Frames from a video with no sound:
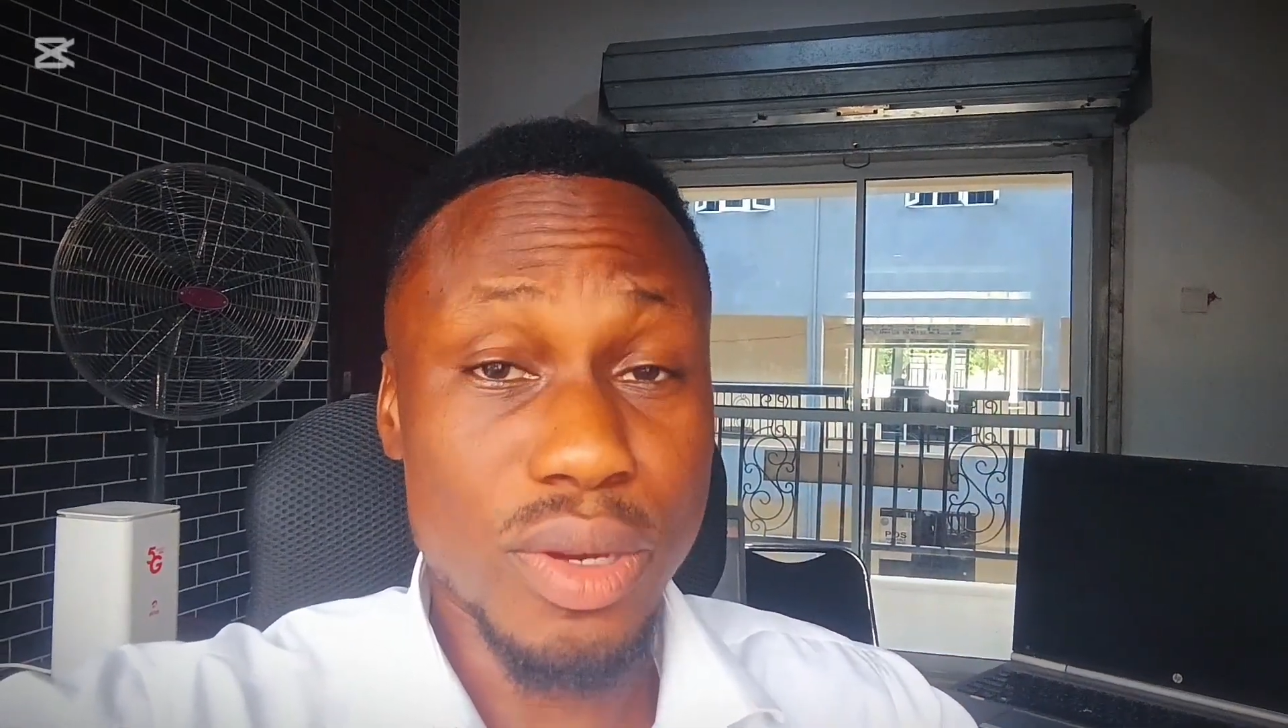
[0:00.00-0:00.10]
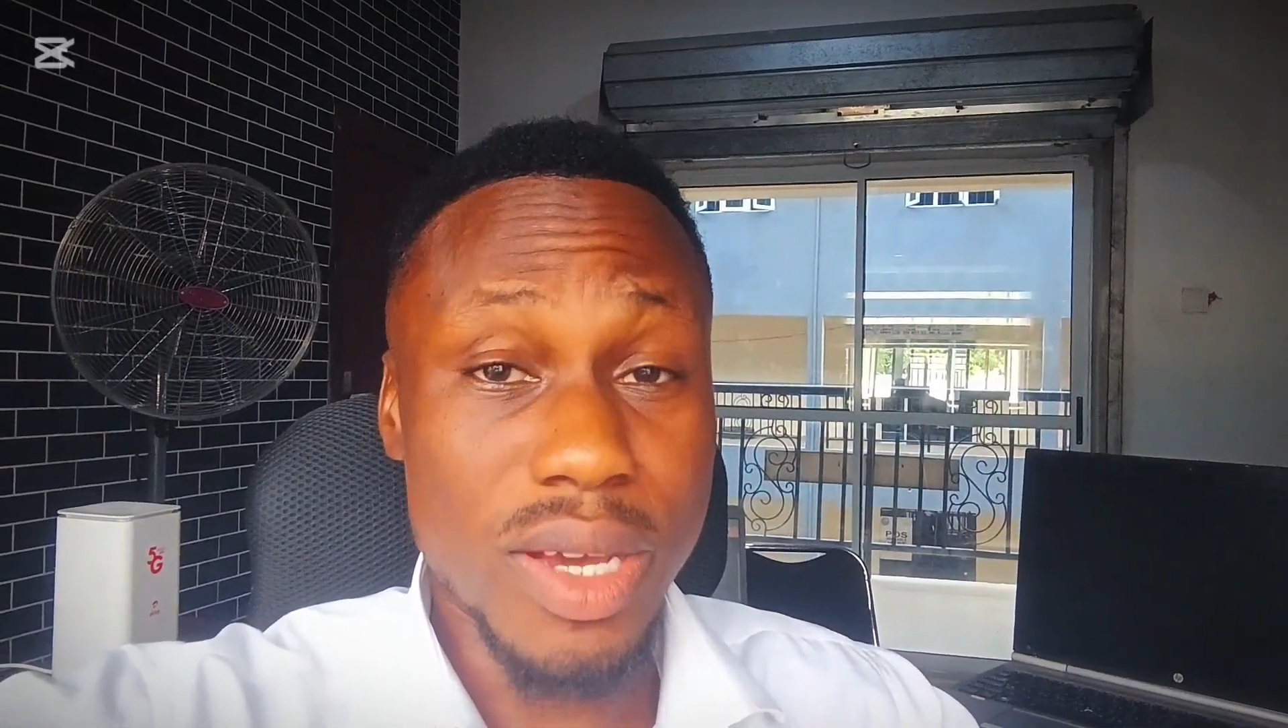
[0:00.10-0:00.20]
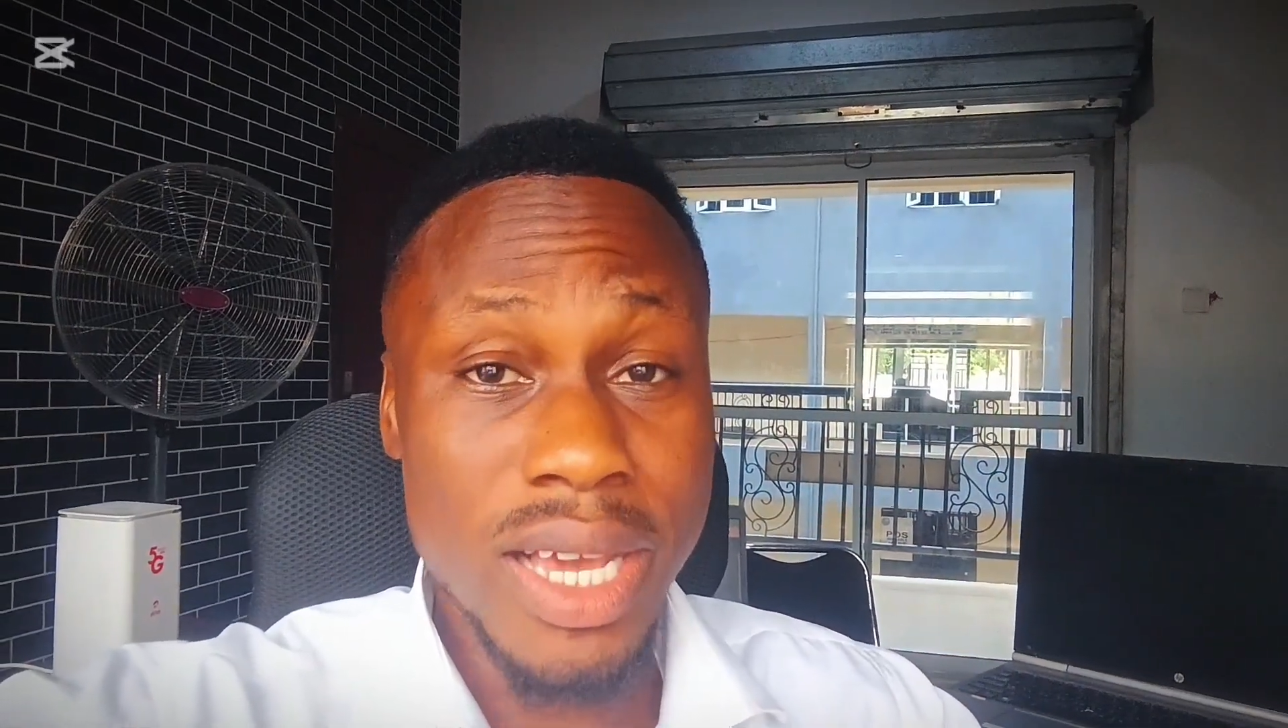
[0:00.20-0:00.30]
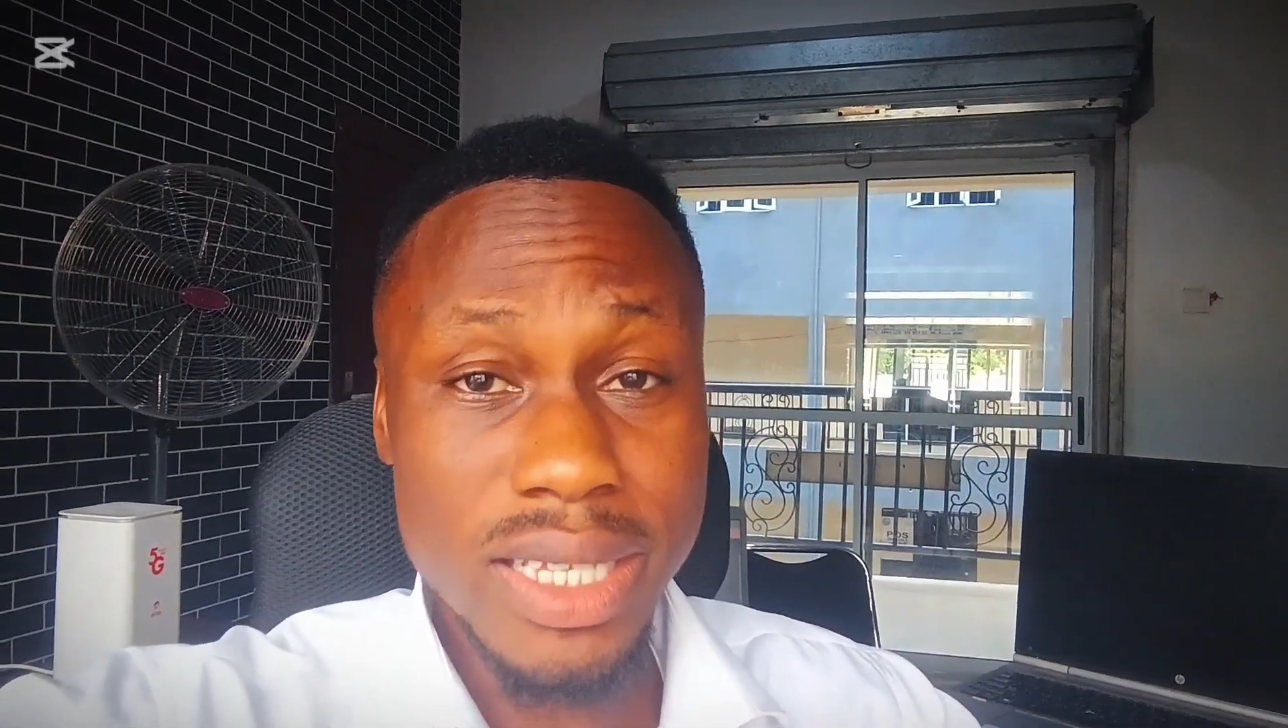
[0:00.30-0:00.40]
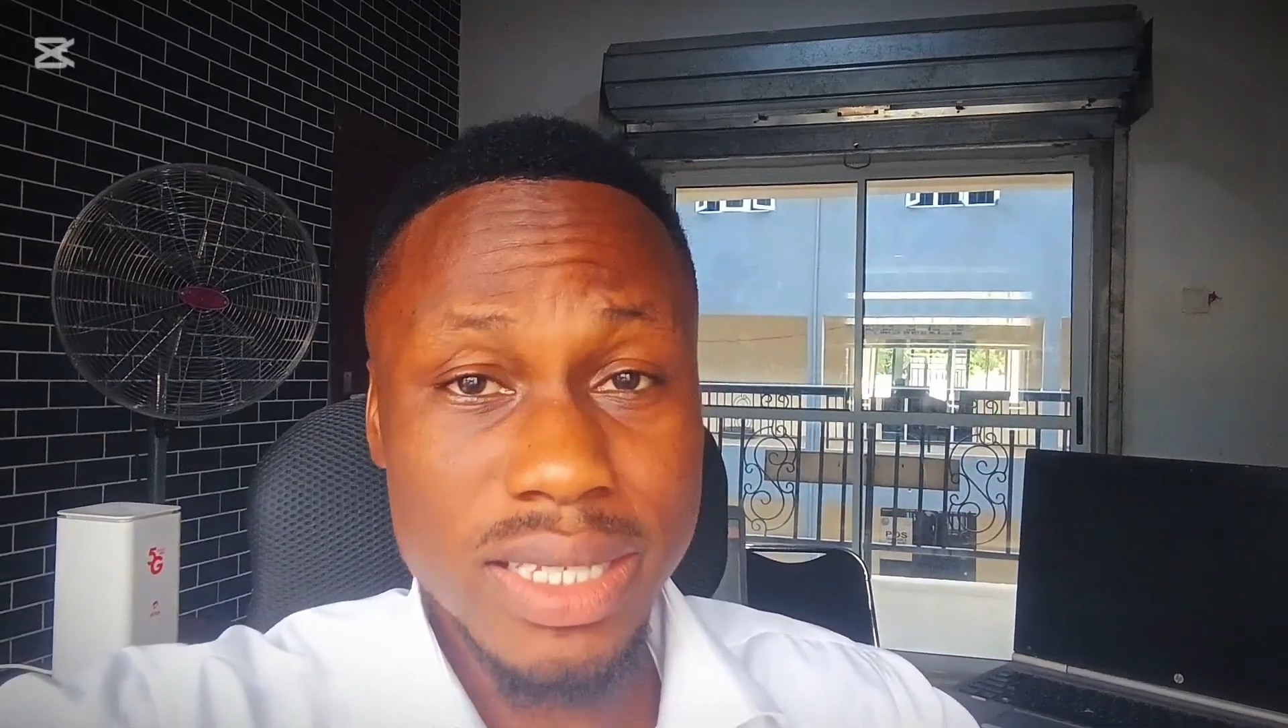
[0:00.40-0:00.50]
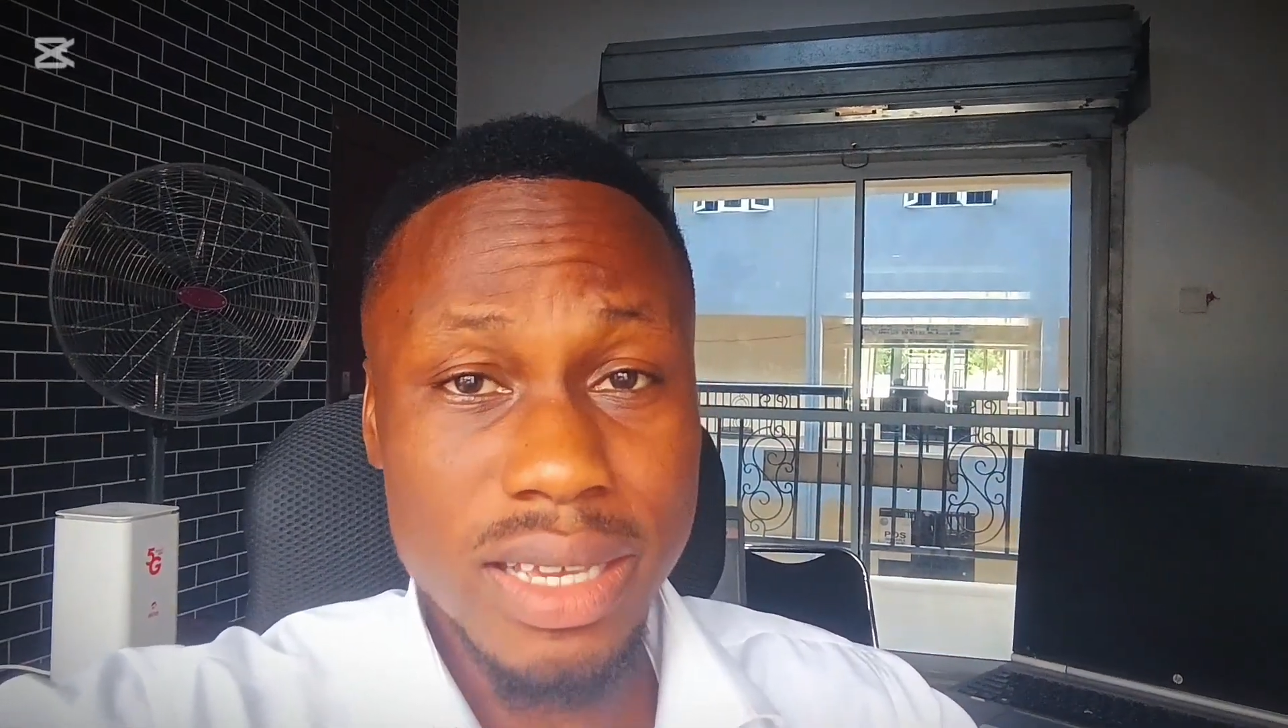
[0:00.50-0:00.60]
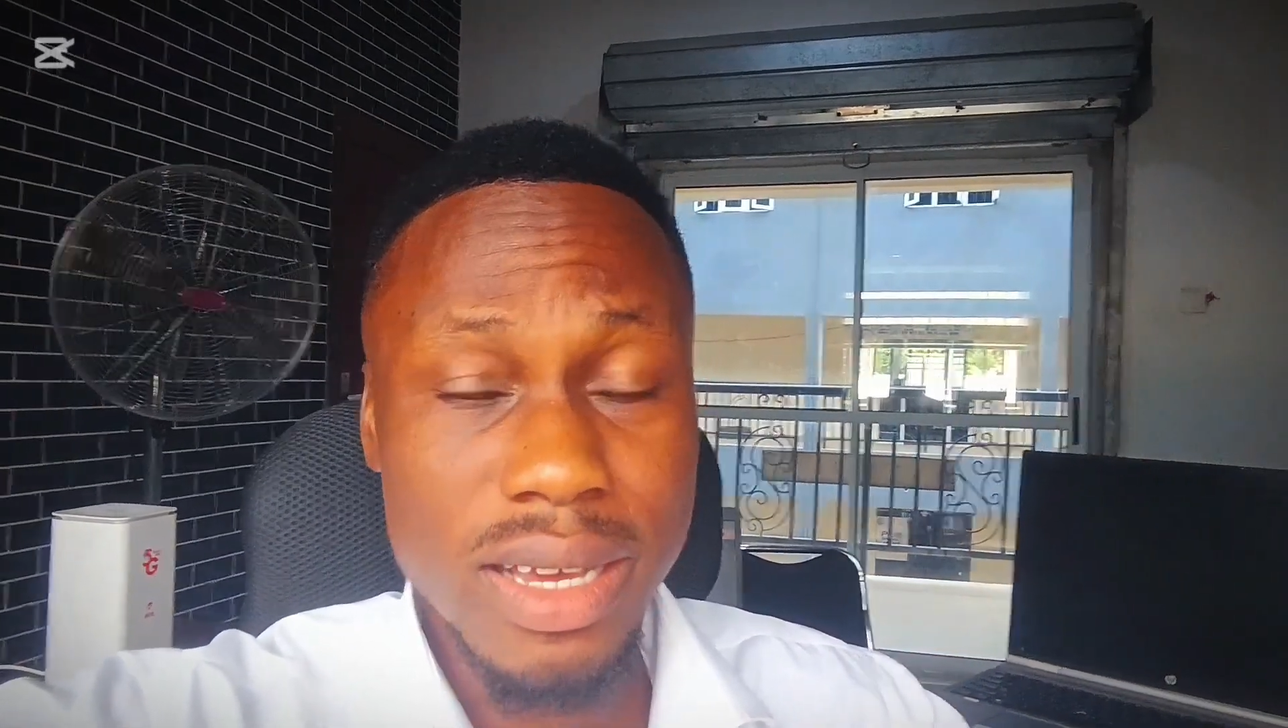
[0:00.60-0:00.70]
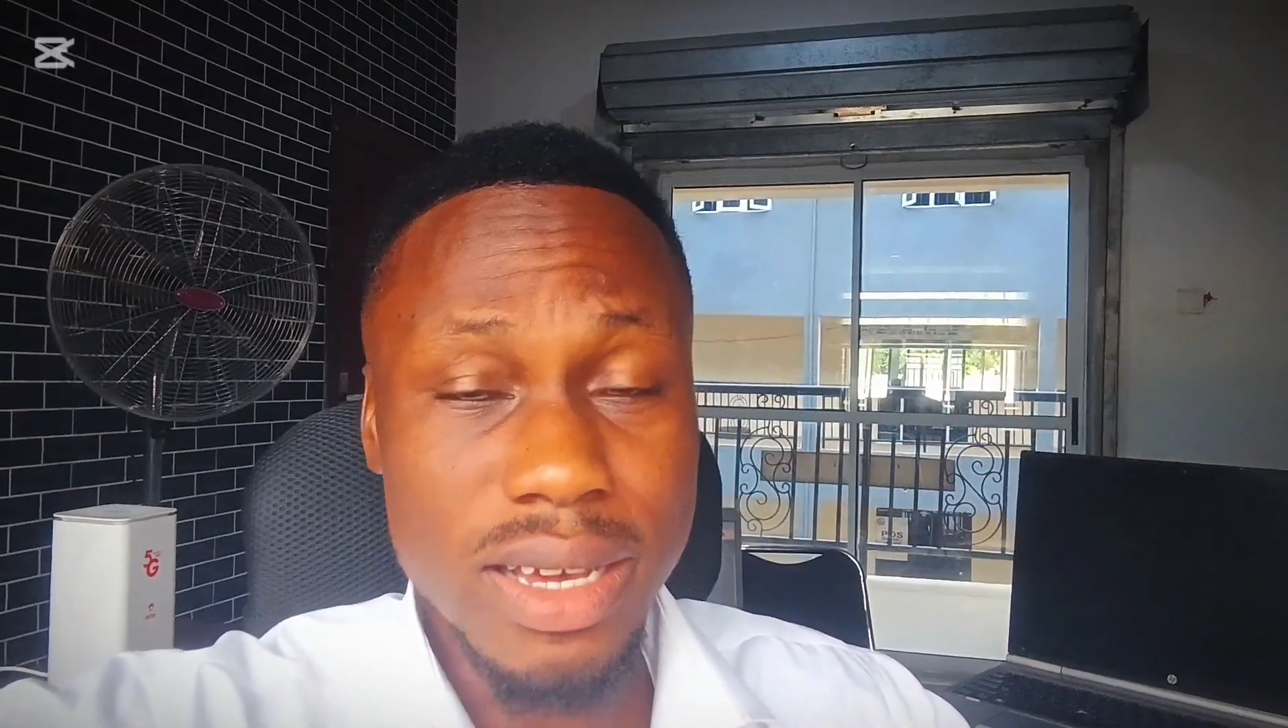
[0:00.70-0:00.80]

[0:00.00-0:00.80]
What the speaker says: your X